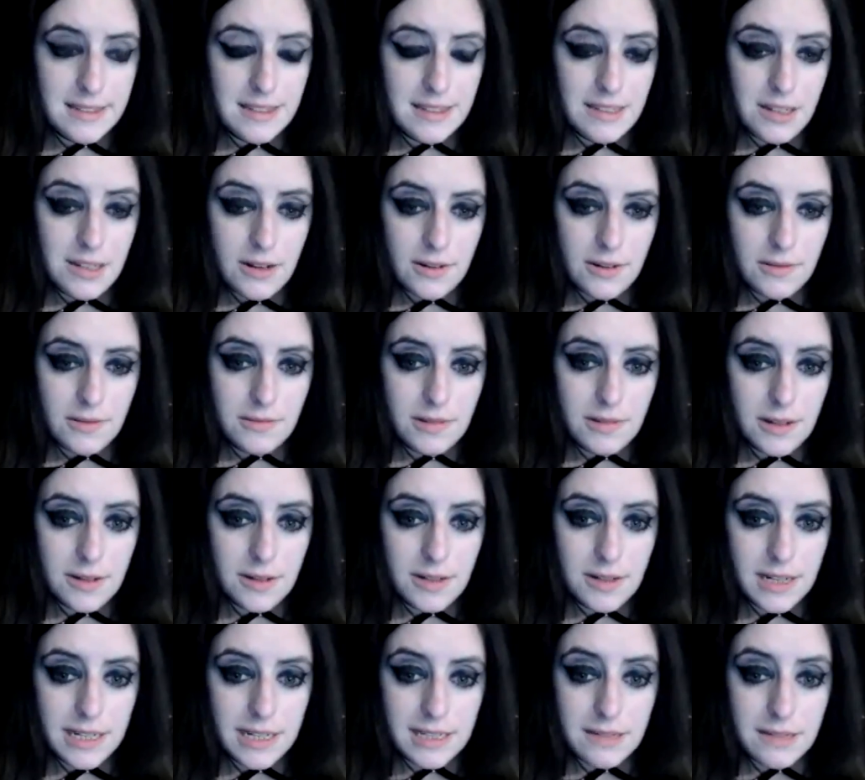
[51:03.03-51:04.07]

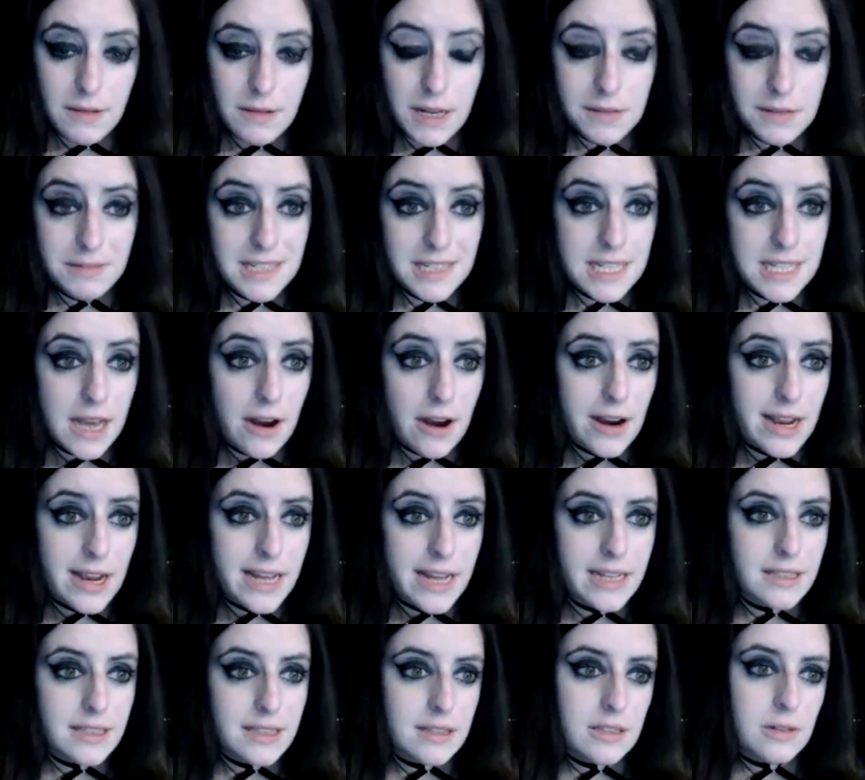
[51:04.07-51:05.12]
it was scary.
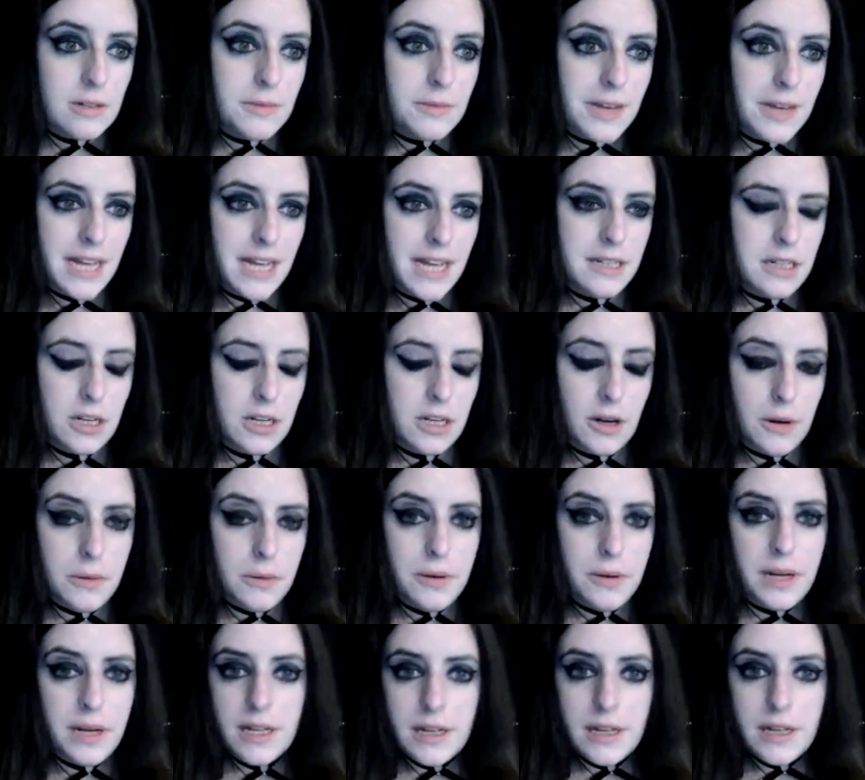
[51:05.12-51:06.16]
And so we had to go
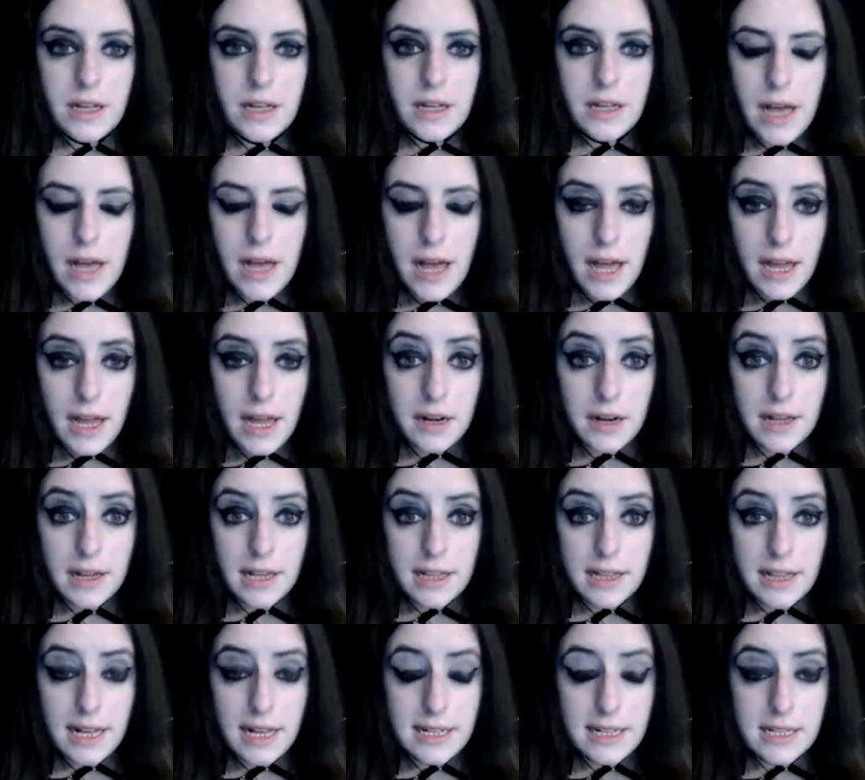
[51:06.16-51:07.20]
and get
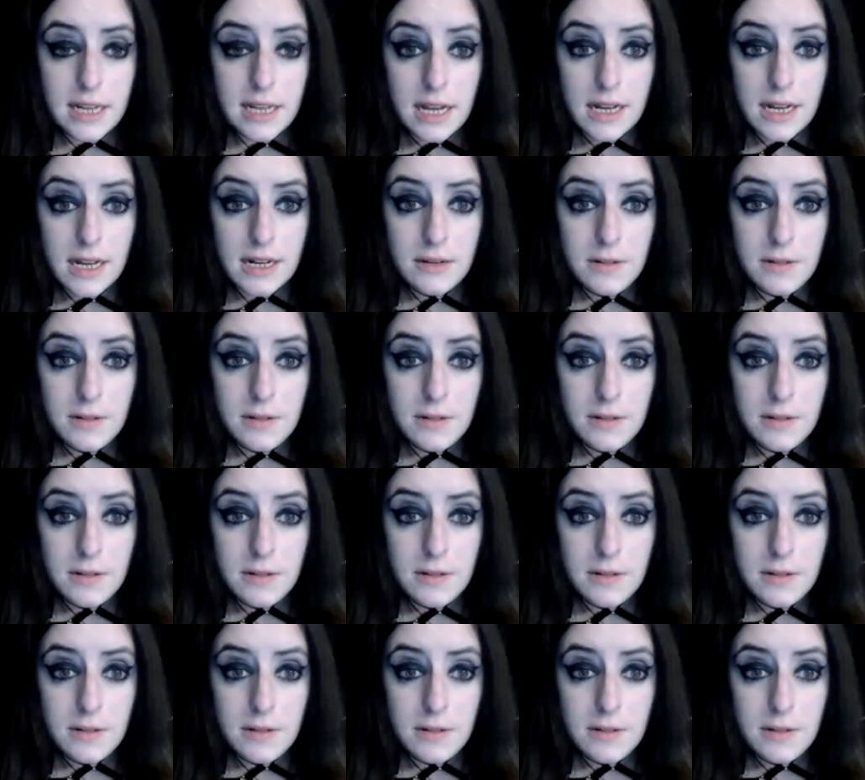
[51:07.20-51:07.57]
that done.